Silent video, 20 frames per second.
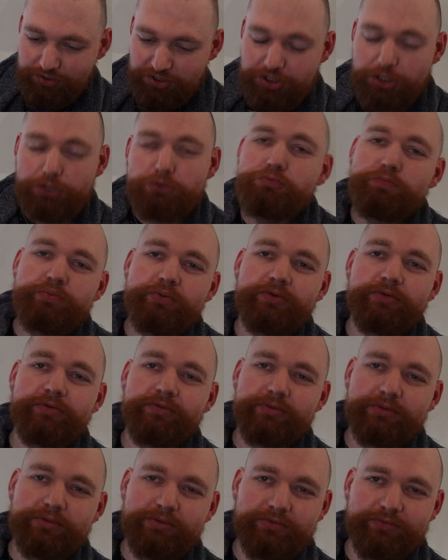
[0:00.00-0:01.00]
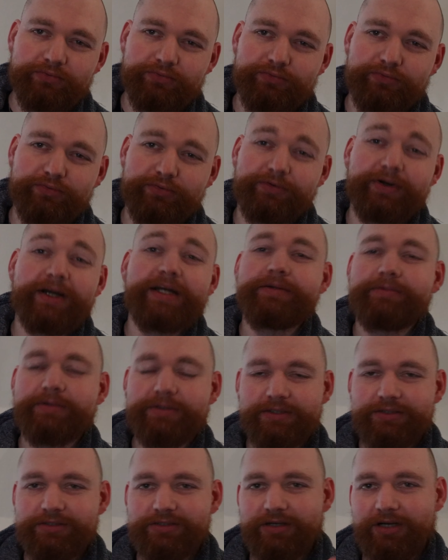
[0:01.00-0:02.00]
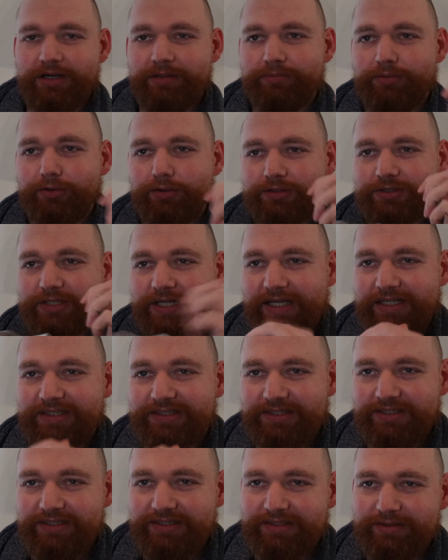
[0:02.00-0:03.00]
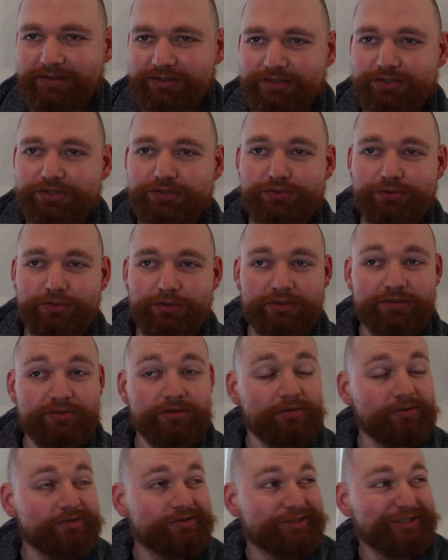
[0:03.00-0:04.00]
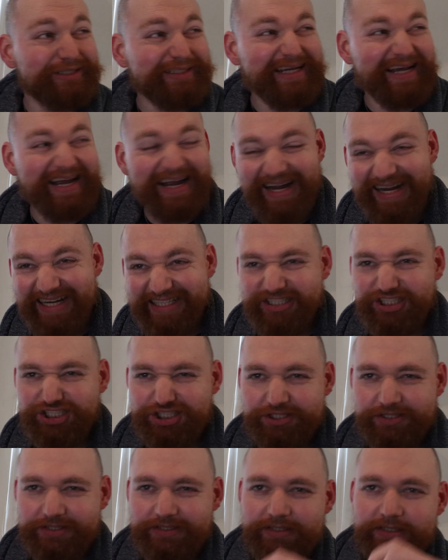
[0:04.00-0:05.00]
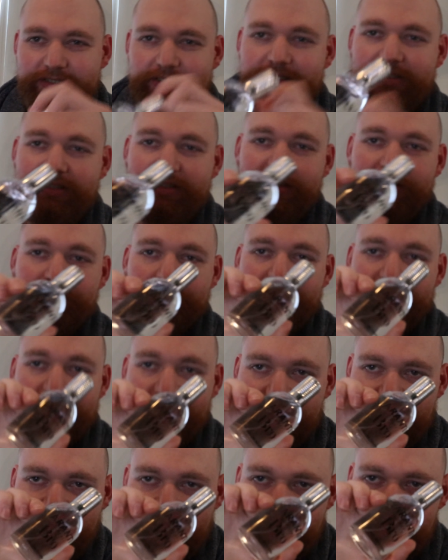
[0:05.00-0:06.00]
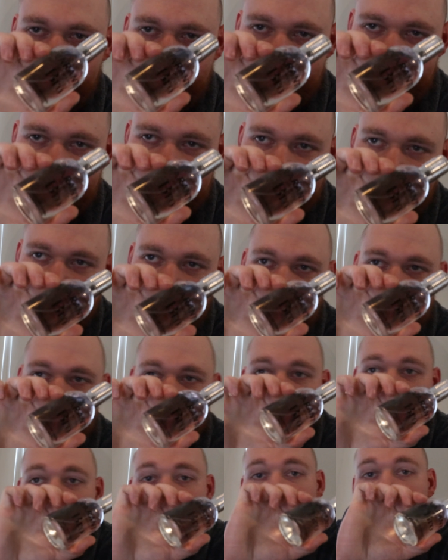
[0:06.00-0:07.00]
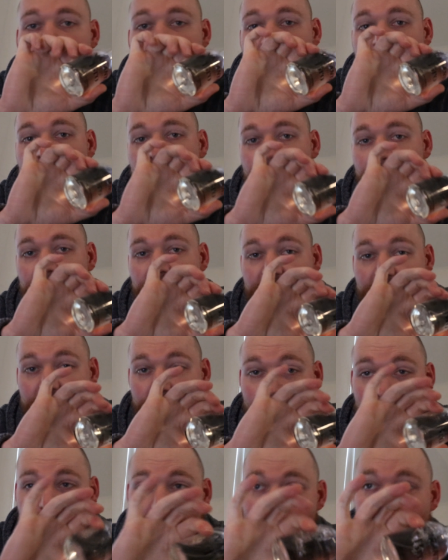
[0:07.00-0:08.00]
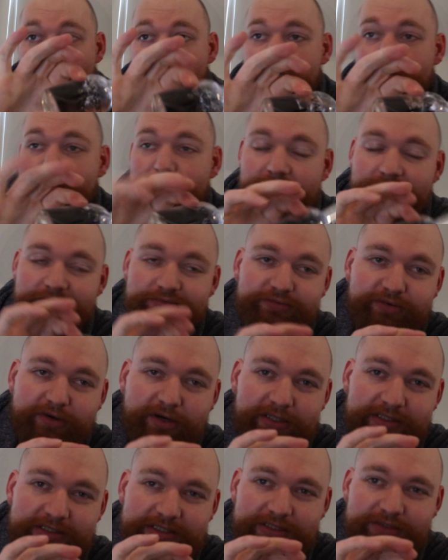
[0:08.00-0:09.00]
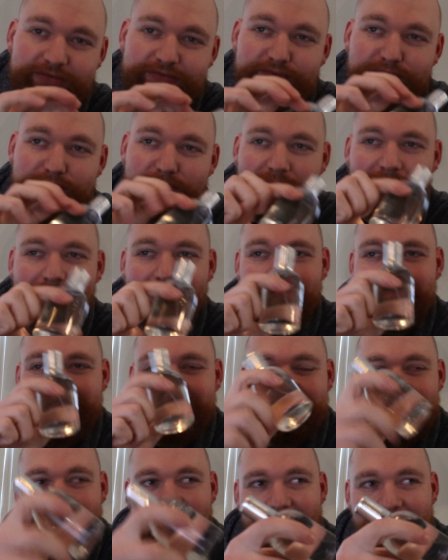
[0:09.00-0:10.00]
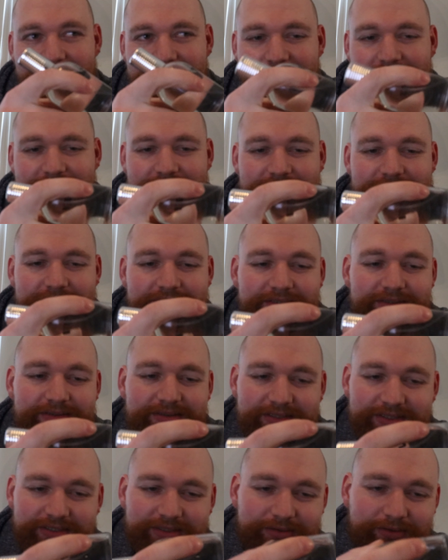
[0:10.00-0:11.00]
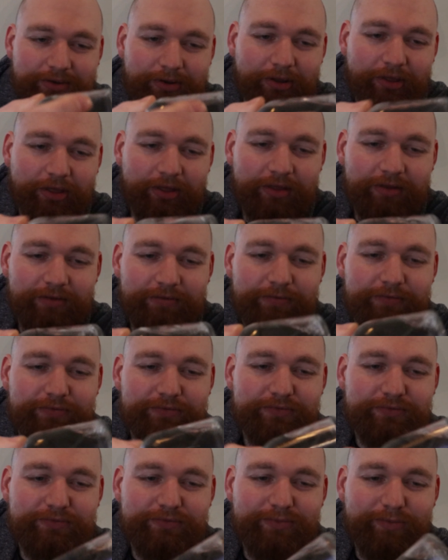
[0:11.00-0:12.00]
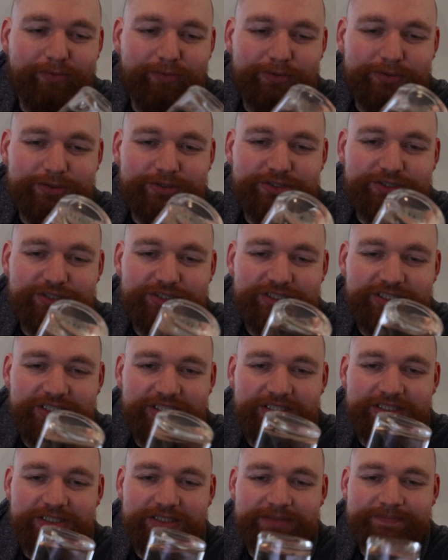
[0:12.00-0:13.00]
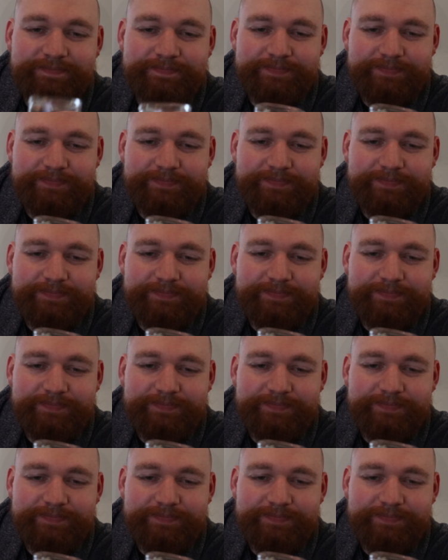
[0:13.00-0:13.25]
dupe fragrance I bought at the store called The Action here in the Netherlands. Online you can find it for 9 till 14